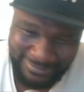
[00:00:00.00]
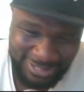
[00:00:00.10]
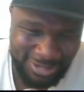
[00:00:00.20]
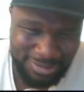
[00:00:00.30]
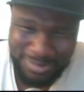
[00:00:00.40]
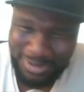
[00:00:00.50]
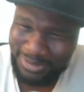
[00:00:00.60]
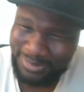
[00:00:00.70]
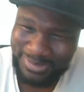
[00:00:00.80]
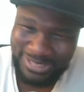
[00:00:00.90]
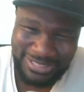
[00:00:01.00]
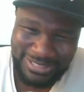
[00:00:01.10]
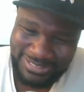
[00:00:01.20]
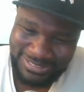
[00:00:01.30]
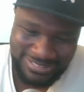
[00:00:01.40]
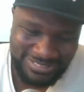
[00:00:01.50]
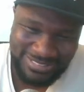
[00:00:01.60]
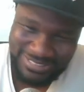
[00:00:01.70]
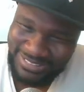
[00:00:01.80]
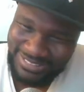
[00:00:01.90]
Come on, man.
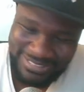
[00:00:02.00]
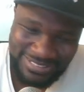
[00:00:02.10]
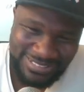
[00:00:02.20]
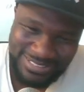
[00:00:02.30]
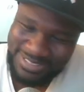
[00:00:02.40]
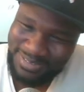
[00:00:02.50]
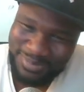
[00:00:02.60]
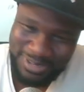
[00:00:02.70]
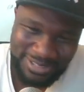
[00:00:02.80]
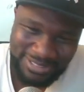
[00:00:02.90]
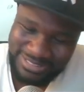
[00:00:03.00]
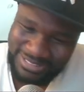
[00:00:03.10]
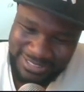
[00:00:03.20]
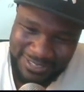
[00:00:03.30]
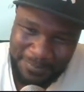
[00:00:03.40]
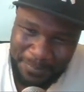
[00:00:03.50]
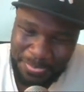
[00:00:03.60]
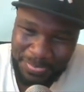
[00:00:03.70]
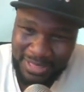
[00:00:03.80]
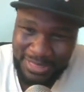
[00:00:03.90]
Come on.
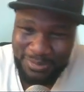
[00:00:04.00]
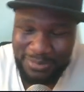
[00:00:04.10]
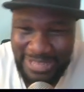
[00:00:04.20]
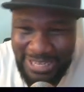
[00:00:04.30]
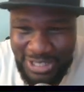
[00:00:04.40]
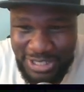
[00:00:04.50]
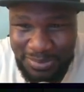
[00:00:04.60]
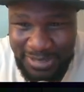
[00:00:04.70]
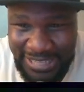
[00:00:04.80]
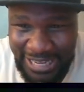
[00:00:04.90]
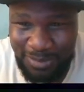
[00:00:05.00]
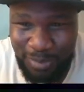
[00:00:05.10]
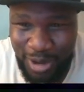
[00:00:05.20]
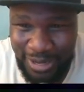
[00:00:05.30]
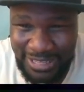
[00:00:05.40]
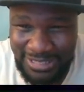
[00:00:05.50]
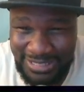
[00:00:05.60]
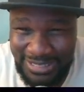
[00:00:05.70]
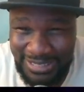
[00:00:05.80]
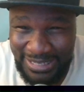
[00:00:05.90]
The relationship, the data market
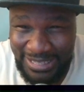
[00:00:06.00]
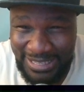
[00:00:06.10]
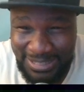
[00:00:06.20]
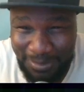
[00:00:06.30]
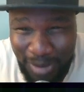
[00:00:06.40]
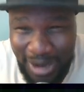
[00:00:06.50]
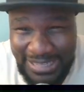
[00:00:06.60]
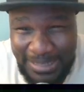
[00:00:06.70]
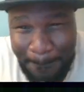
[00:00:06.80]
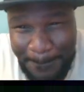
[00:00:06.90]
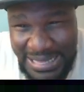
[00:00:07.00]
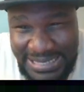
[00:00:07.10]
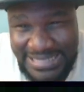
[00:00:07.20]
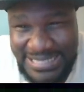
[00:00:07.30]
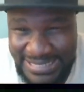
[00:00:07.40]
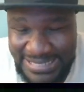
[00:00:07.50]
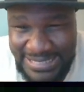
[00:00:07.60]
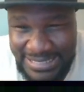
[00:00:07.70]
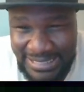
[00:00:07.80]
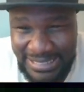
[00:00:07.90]
is a mar- is a business,
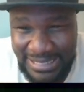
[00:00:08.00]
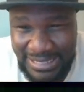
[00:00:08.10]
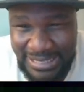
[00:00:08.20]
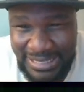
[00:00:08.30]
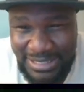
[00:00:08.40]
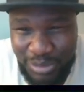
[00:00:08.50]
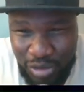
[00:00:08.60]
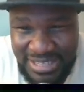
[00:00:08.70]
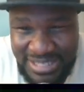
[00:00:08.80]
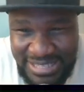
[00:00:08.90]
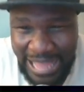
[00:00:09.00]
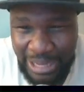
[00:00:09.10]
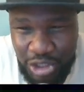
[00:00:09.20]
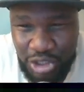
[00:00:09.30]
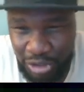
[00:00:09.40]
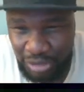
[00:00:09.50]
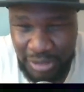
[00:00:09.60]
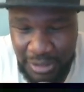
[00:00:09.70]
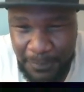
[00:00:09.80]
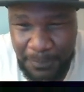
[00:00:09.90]
is a
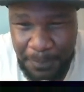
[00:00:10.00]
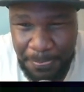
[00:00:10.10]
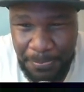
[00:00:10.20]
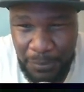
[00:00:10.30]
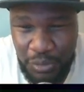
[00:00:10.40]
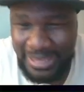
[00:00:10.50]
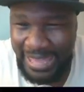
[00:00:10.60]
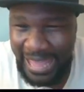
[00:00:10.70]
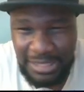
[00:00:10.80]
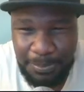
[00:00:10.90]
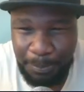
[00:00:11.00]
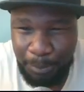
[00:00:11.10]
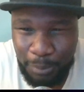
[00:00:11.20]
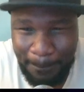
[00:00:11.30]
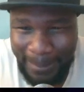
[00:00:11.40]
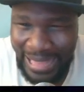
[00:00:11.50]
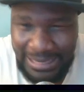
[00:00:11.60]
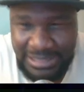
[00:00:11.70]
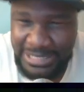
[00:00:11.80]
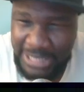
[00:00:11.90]
transaction. You can't put
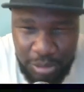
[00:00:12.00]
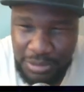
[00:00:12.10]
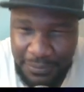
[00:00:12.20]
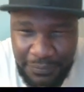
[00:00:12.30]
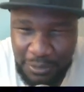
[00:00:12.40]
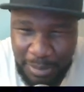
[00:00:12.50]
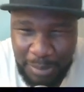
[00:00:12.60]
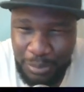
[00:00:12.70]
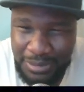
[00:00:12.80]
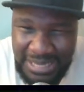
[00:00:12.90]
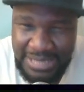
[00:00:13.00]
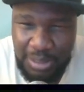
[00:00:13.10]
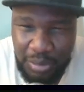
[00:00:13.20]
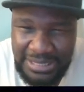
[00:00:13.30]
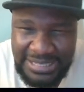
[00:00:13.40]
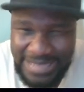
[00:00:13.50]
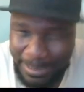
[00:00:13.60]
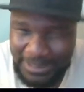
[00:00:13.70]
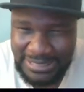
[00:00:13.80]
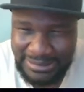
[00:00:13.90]
bad deals in front of people and think they will
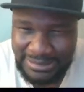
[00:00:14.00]
accept it.